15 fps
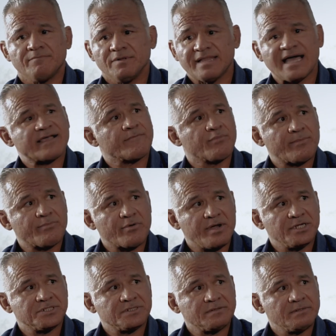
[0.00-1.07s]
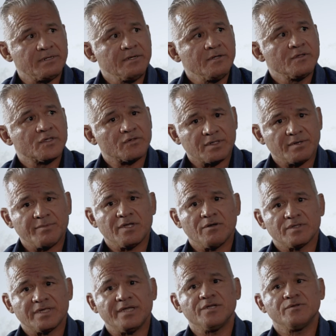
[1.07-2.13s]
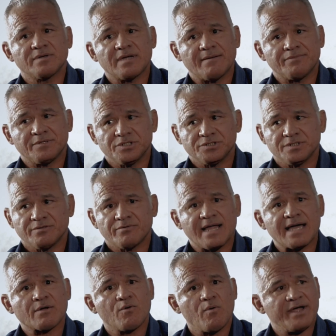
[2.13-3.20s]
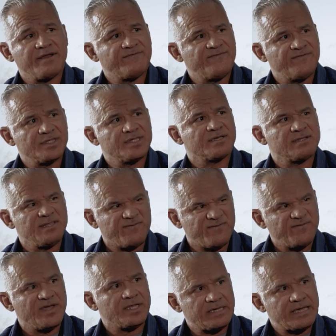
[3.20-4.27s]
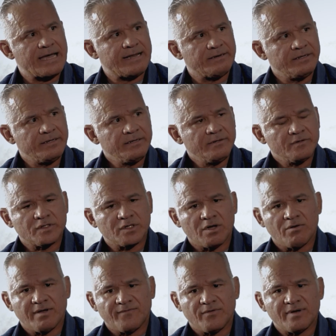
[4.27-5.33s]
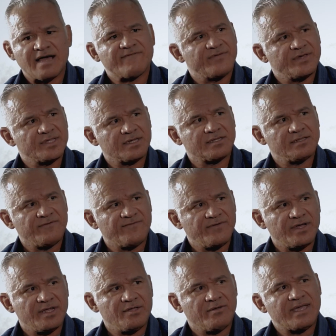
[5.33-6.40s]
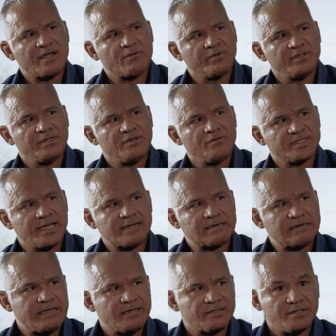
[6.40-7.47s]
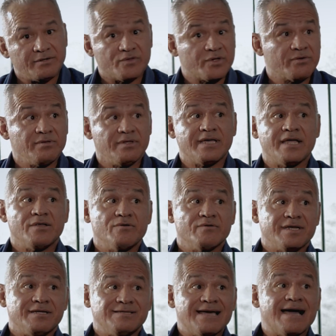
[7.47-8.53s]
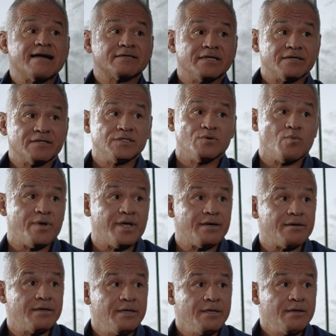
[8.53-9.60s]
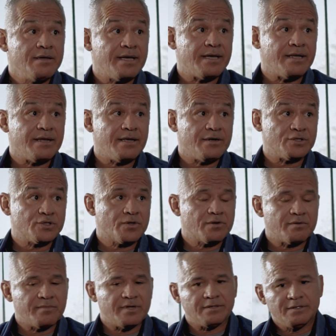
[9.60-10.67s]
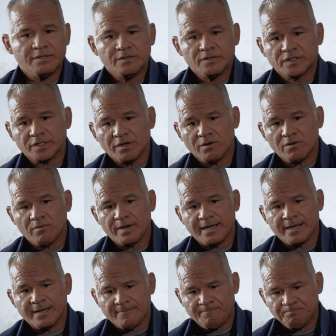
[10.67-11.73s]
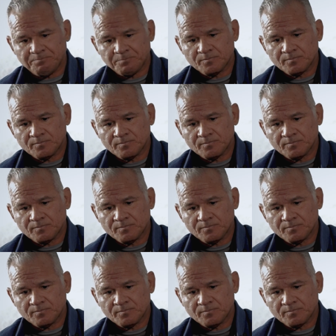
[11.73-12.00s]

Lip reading: lack of preparation. So somebody goes into a competition, they're not quite physically fit yet. So if you're not physically fit, you can't really use techniques, and you certainly can't use any tactics to win in a tournament. So